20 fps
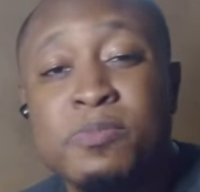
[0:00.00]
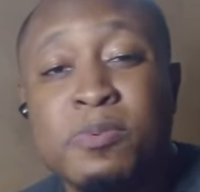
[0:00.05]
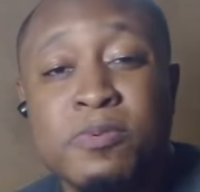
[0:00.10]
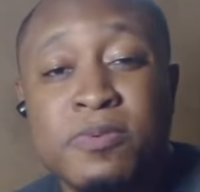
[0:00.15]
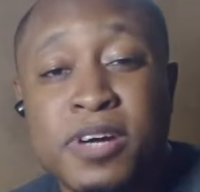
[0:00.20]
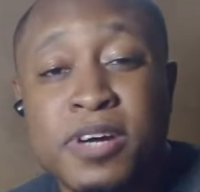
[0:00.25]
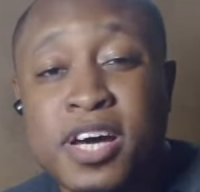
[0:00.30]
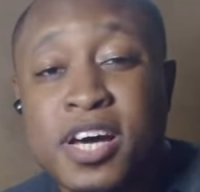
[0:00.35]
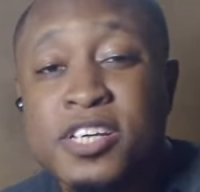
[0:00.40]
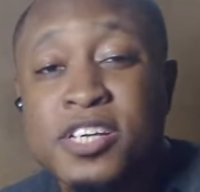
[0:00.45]

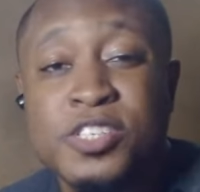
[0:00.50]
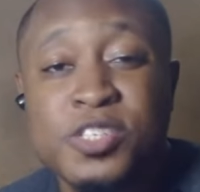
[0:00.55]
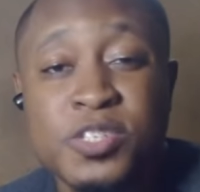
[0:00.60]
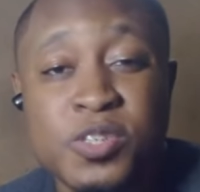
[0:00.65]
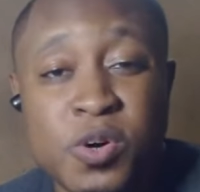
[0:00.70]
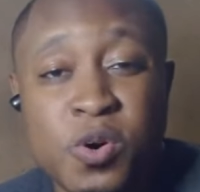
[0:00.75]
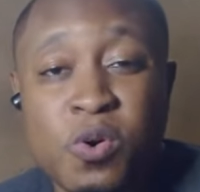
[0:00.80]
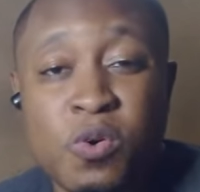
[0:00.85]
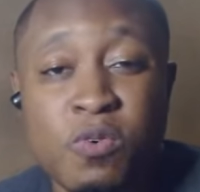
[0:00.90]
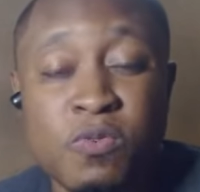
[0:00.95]
More guys,
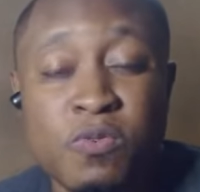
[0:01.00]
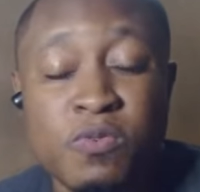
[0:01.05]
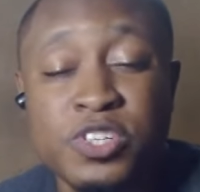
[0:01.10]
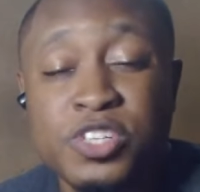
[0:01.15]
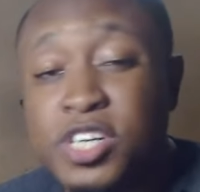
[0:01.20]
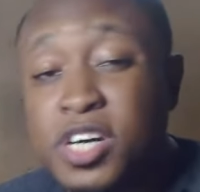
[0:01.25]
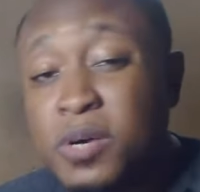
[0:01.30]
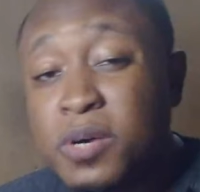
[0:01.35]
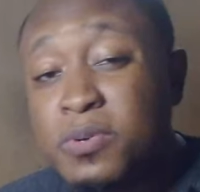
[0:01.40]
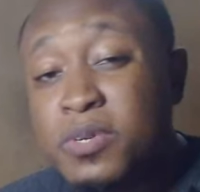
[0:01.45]
go over and
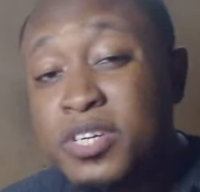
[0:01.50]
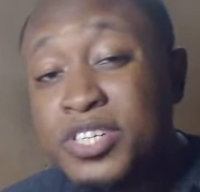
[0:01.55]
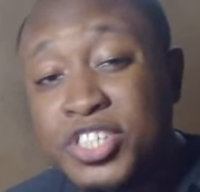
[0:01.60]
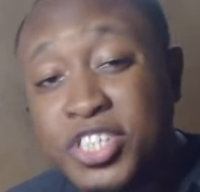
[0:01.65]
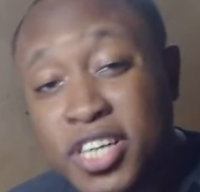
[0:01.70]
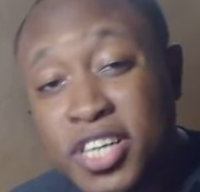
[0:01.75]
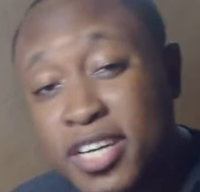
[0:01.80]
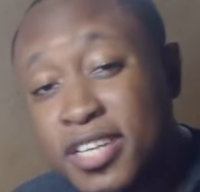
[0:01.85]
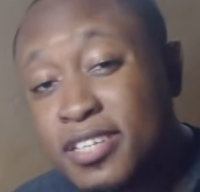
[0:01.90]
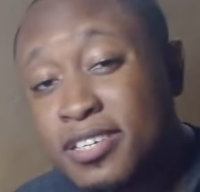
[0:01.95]
check out their
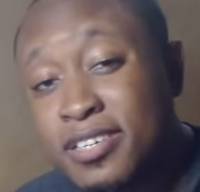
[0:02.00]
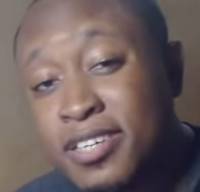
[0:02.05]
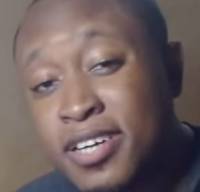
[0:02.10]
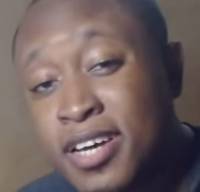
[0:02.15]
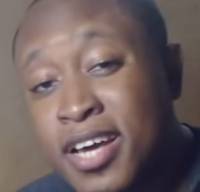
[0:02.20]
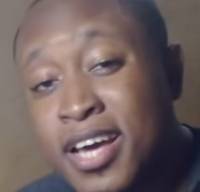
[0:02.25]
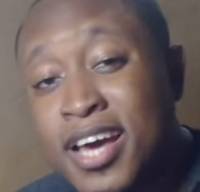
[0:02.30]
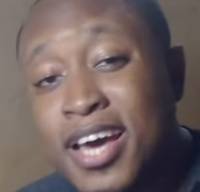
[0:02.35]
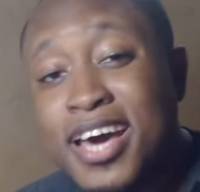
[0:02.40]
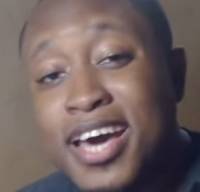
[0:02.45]
channel
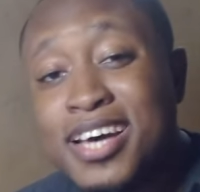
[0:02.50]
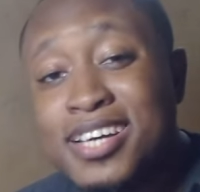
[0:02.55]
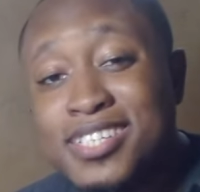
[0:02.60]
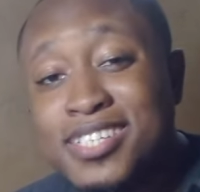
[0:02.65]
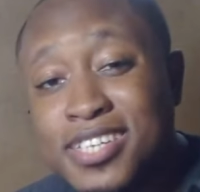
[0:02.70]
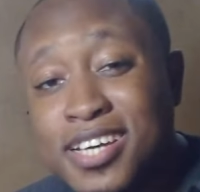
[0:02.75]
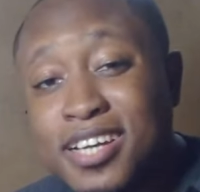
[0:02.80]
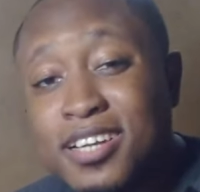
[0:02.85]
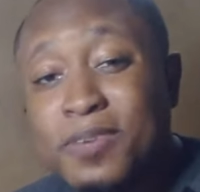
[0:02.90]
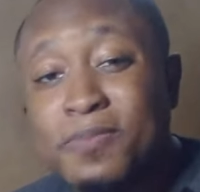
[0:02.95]
and
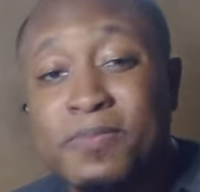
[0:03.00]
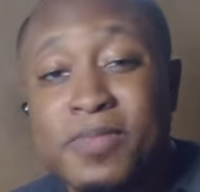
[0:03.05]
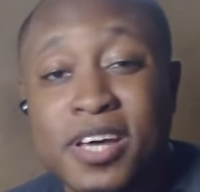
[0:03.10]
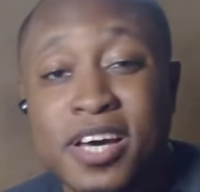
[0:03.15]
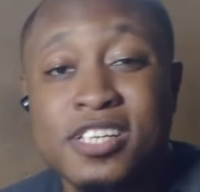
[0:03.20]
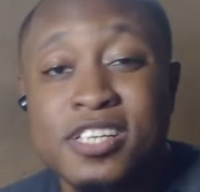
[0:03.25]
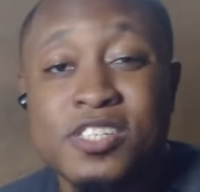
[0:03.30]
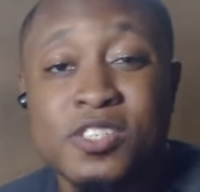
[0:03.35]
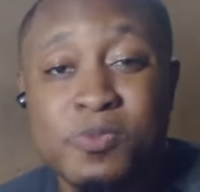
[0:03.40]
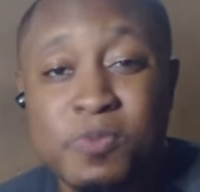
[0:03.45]
tell them
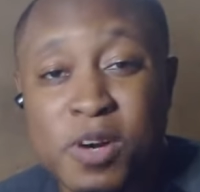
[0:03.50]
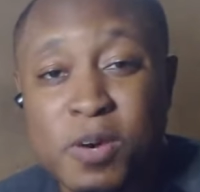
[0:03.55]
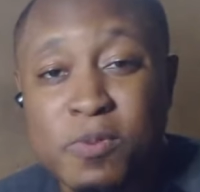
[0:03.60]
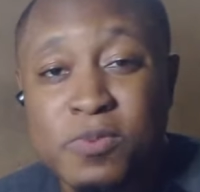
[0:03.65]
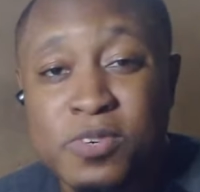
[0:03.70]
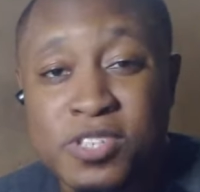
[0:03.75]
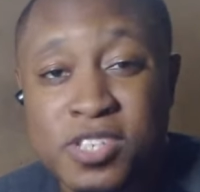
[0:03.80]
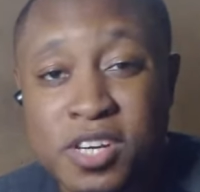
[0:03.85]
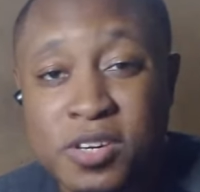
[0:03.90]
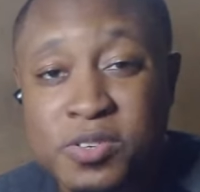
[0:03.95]
that
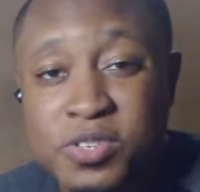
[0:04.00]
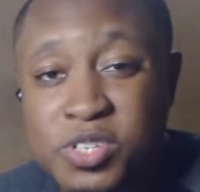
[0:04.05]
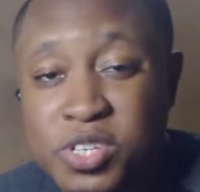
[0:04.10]
Spermo sent it.